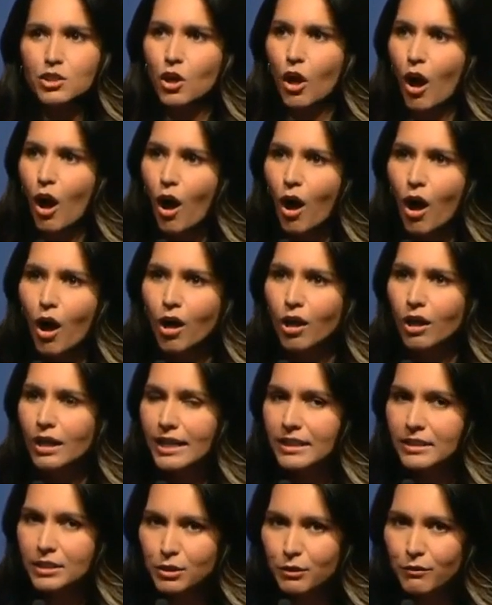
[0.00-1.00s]
to all
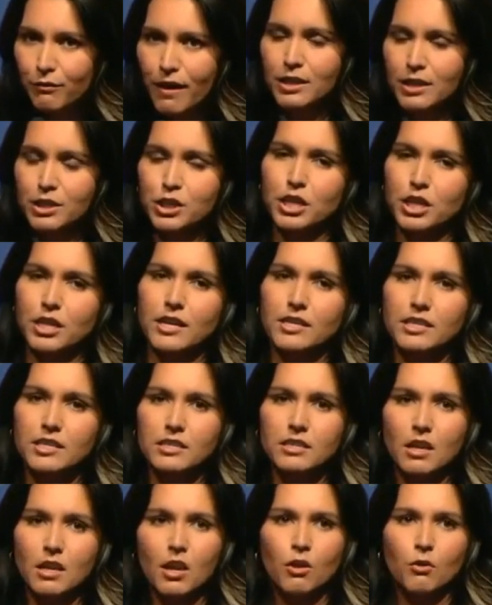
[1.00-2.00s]

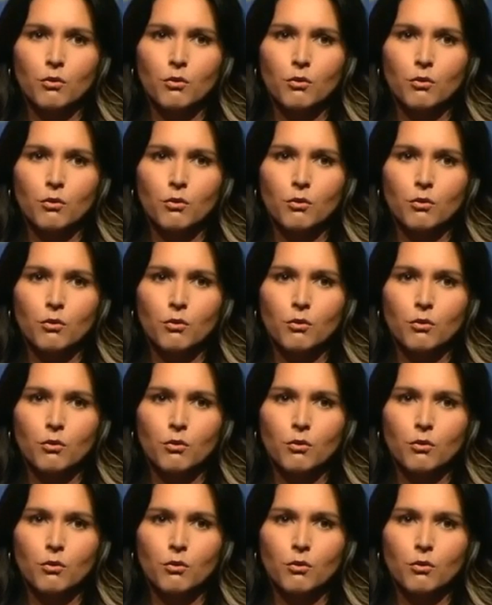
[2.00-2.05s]
interventionist